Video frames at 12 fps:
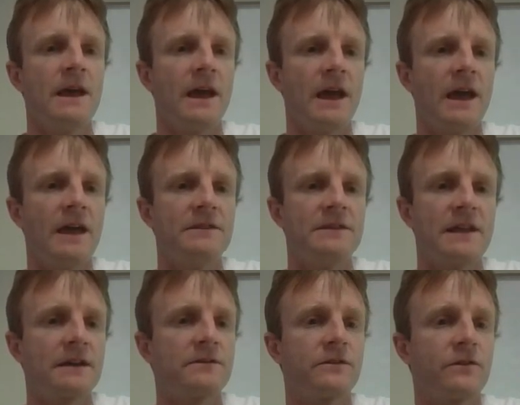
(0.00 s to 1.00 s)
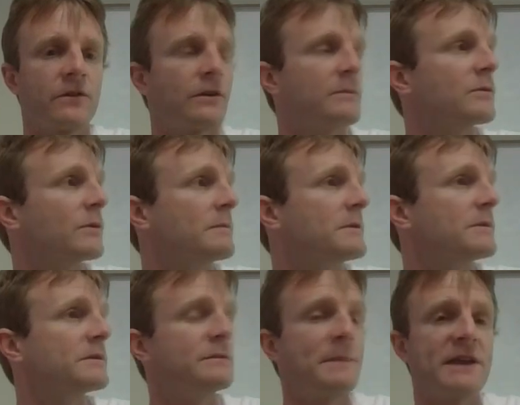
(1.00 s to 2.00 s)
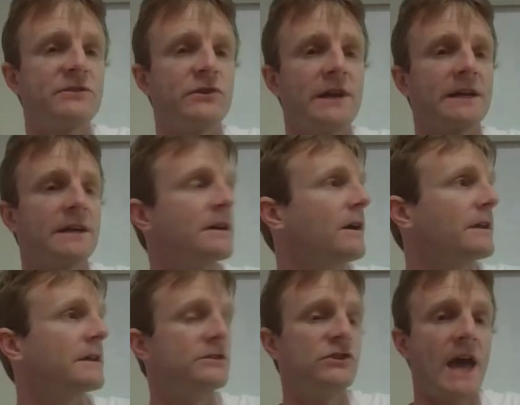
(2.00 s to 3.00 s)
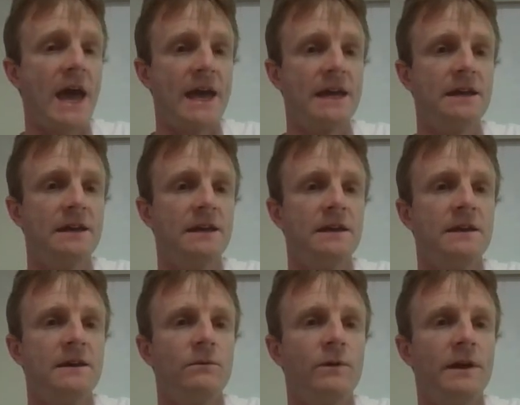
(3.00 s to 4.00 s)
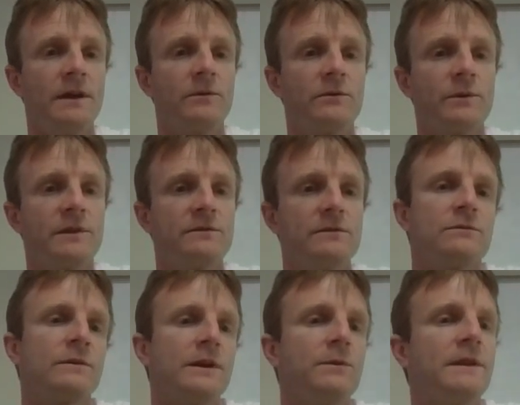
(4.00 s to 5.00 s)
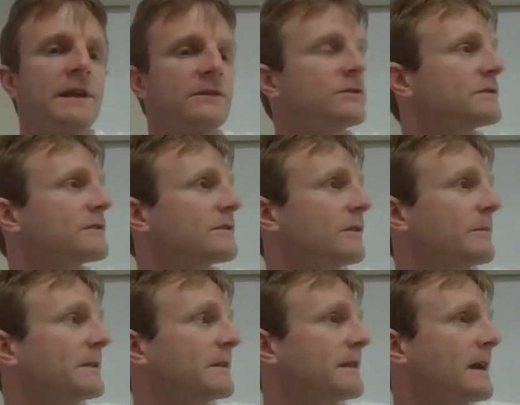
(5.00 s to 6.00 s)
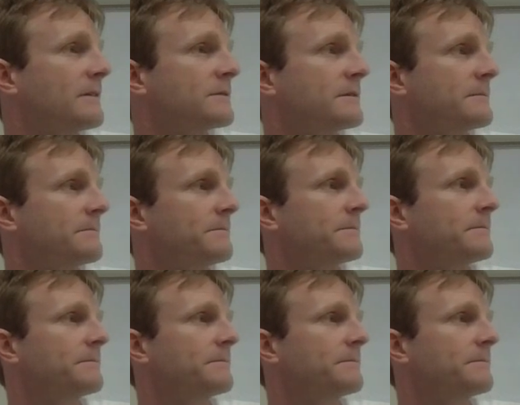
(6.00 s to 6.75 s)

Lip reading: And the next terms where mu is spatial, I could call it j equals 1, 2, 3. Well, that's just the term on the left. Mm-hmm.